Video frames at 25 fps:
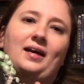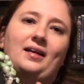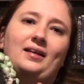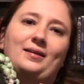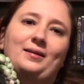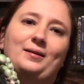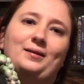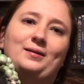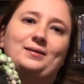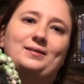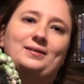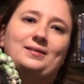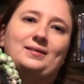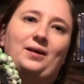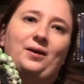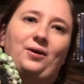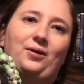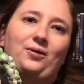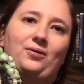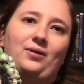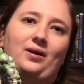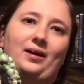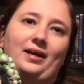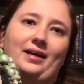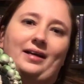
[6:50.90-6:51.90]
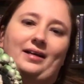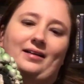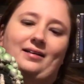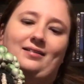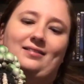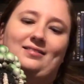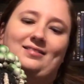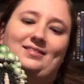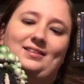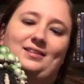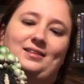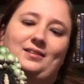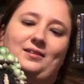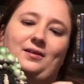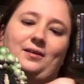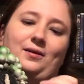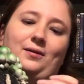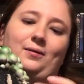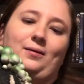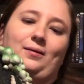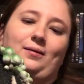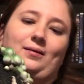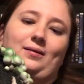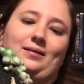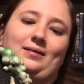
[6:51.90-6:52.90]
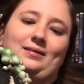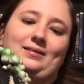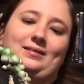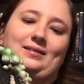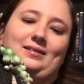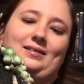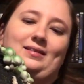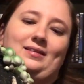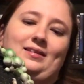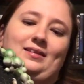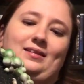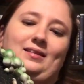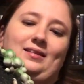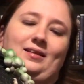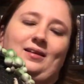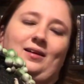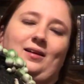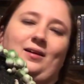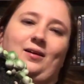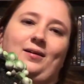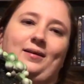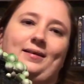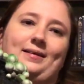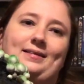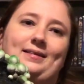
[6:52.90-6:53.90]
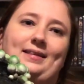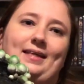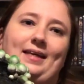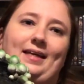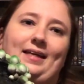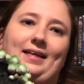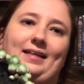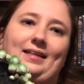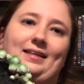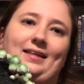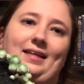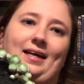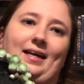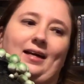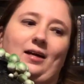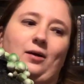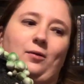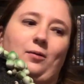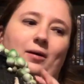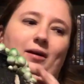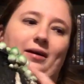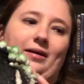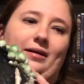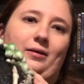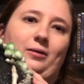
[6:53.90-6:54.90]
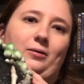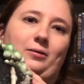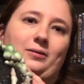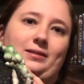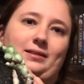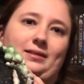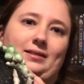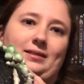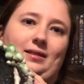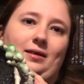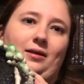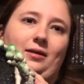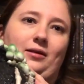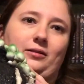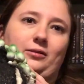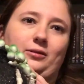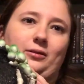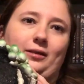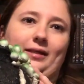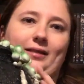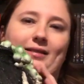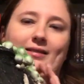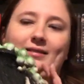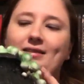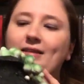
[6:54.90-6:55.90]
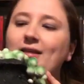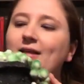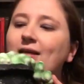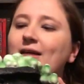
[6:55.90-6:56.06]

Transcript: little skull ring to go on his hand there while he holds his cauldron.